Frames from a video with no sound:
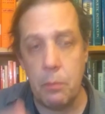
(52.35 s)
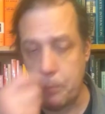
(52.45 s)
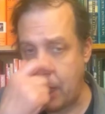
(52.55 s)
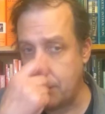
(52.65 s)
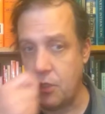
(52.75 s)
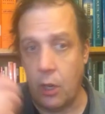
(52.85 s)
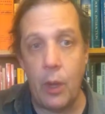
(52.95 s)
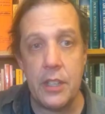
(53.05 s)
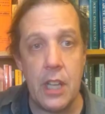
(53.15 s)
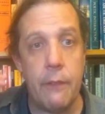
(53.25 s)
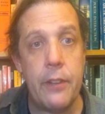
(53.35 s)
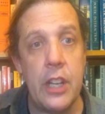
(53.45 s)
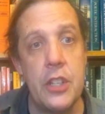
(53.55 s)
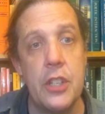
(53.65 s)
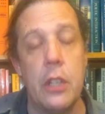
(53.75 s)
based on what
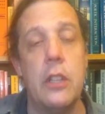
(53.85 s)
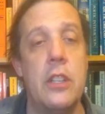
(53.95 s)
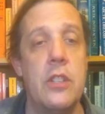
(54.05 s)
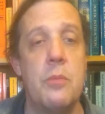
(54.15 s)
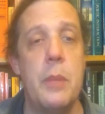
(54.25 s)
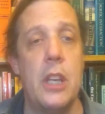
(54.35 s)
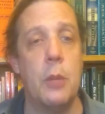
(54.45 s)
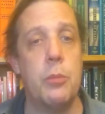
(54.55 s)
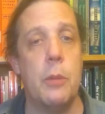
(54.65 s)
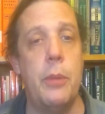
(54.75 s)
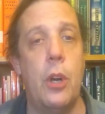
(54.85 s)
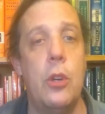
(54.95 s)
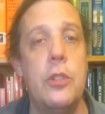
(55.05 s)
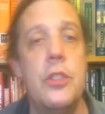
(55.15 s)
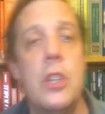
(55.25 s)
definition is being
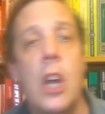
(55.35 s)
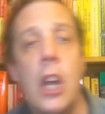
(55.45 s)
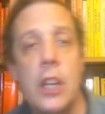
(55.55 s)
proposed.